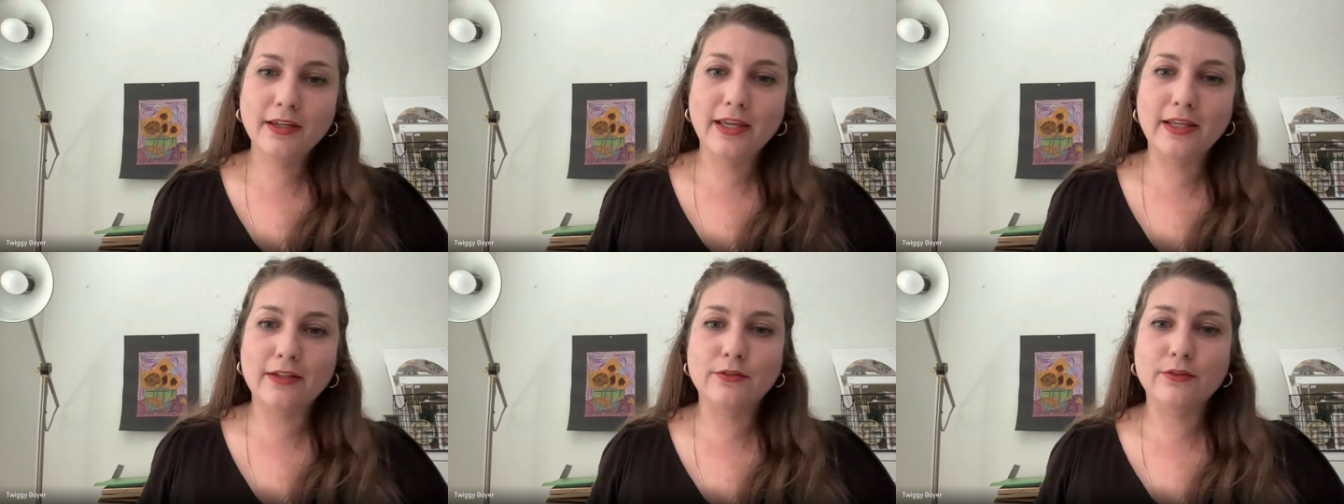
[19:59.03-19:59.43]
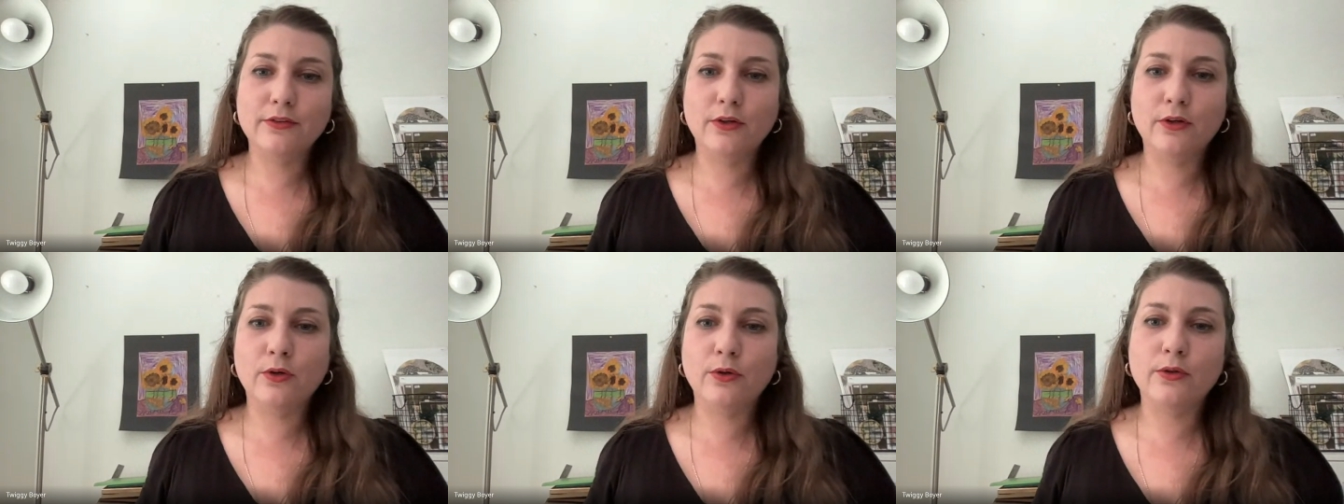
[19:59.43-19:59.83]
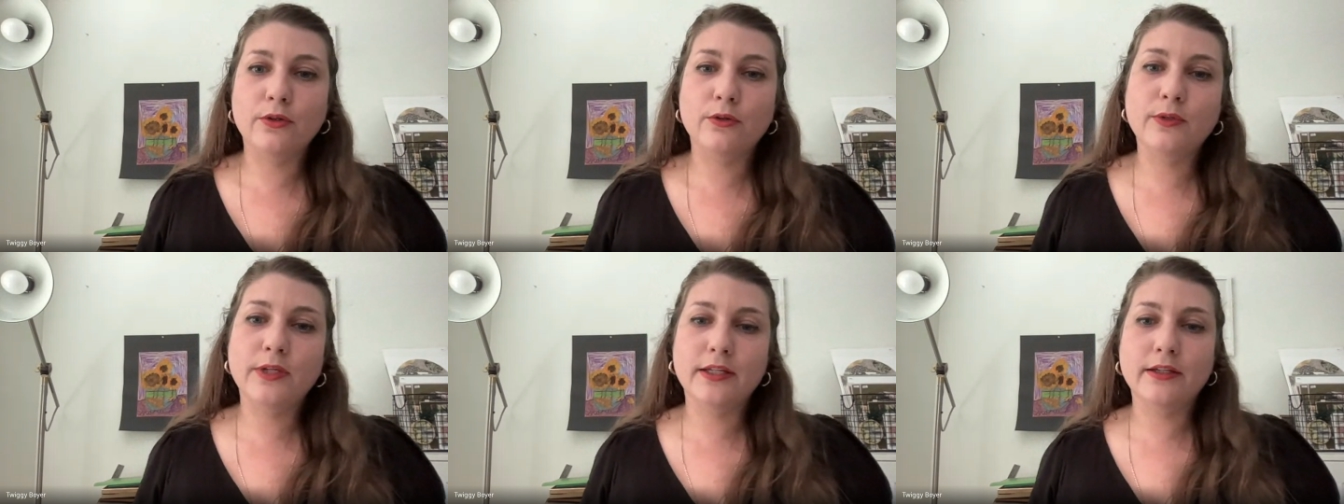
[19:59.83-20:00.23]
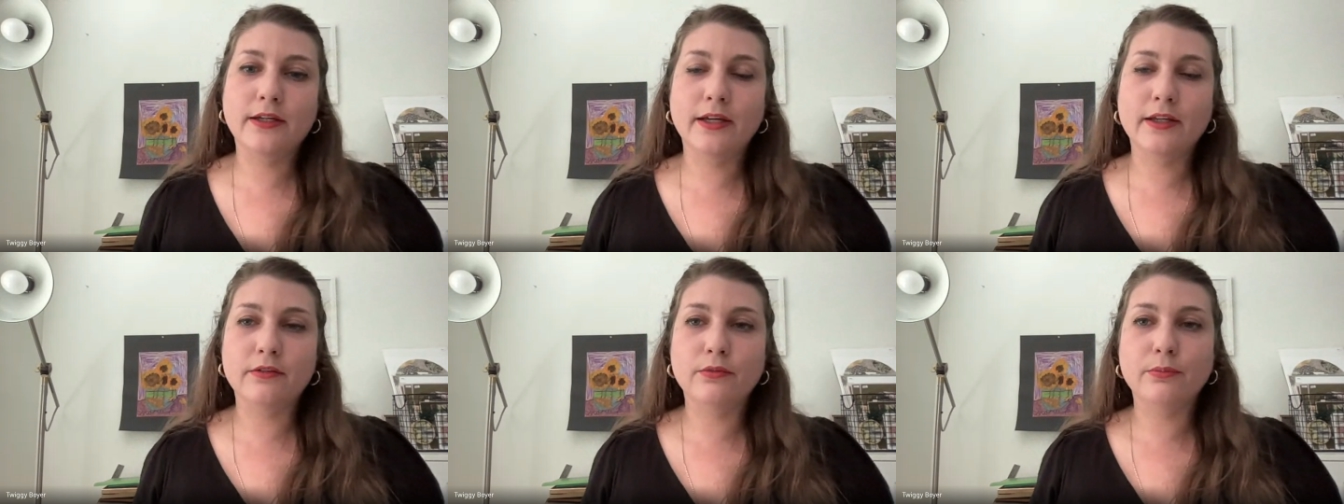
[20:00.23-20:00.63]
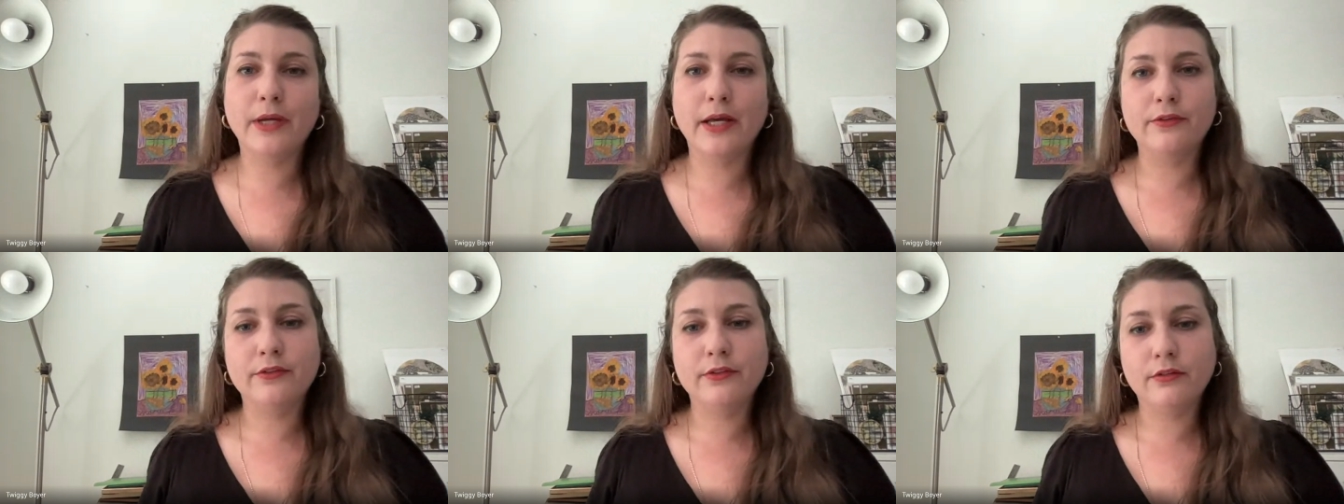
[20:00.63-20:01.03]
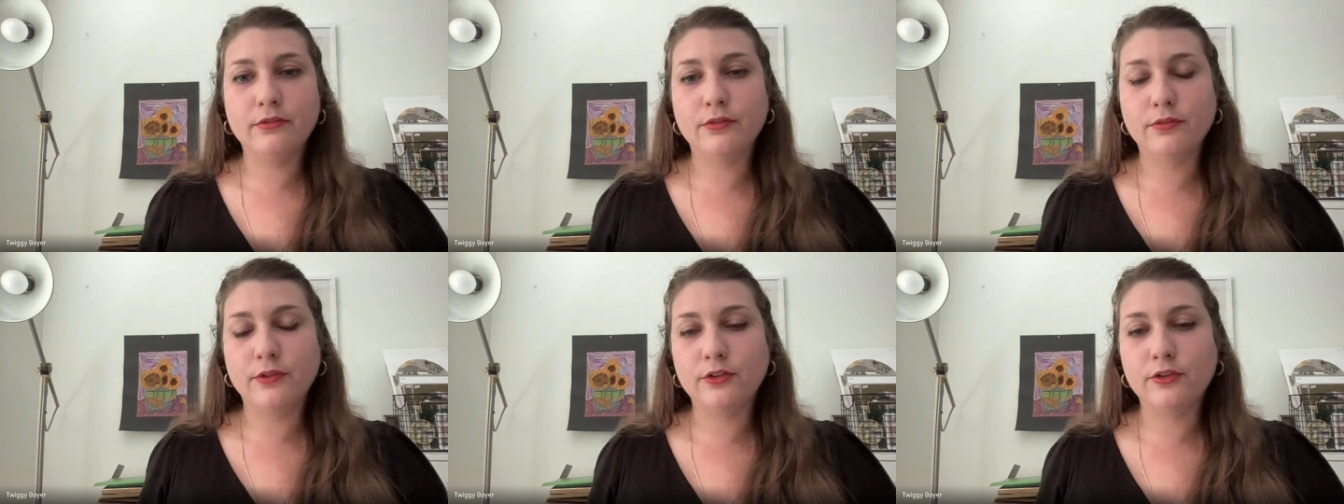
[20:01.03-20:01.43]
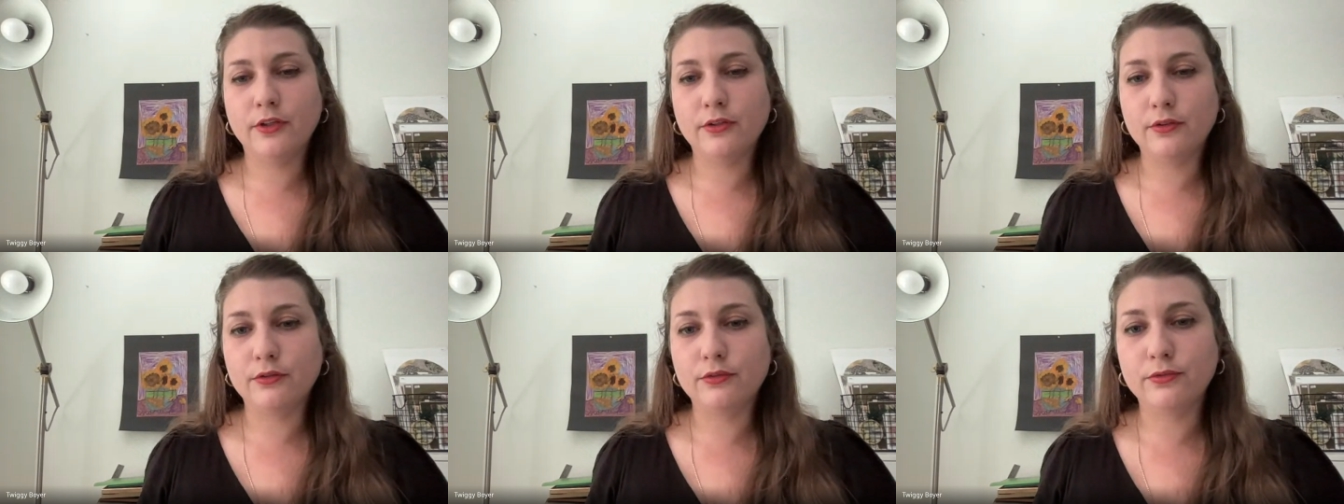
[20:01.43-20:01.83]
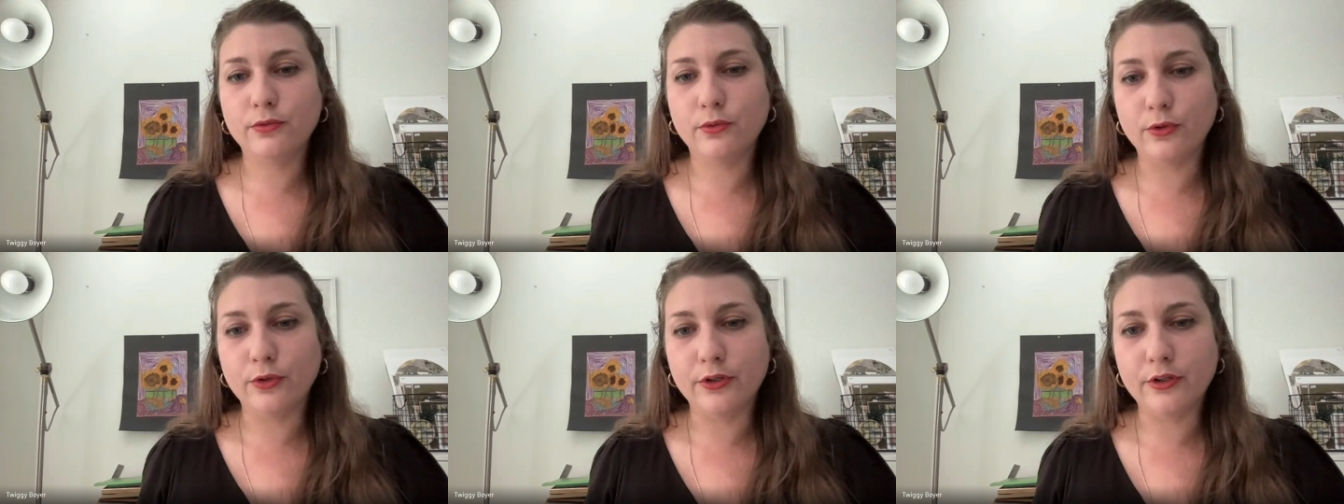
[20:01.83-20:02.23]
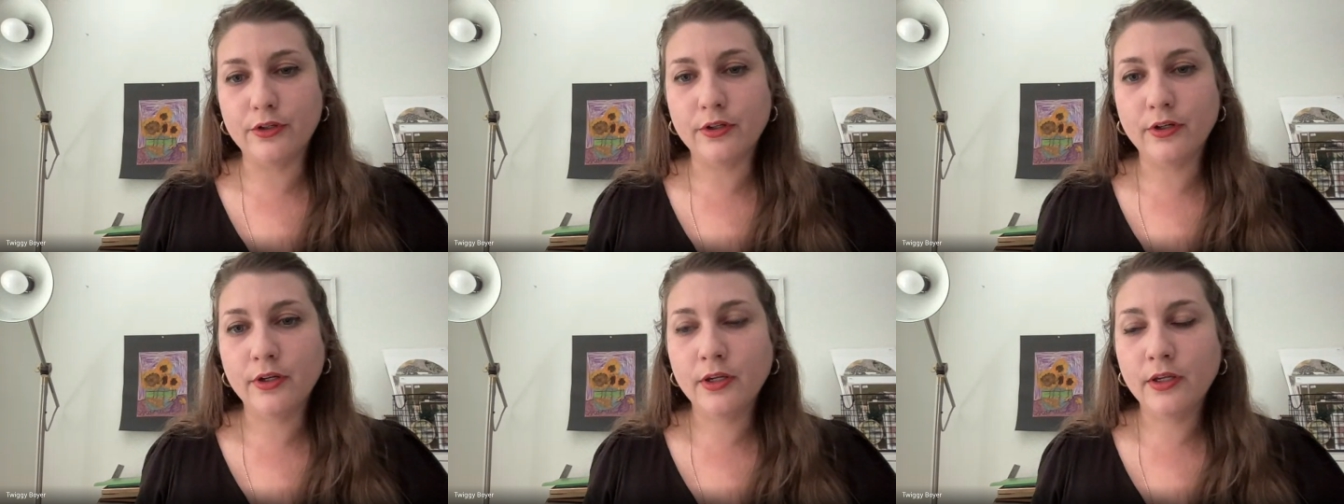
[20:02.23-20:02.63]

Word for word: And so you can kind of bounce off of each other for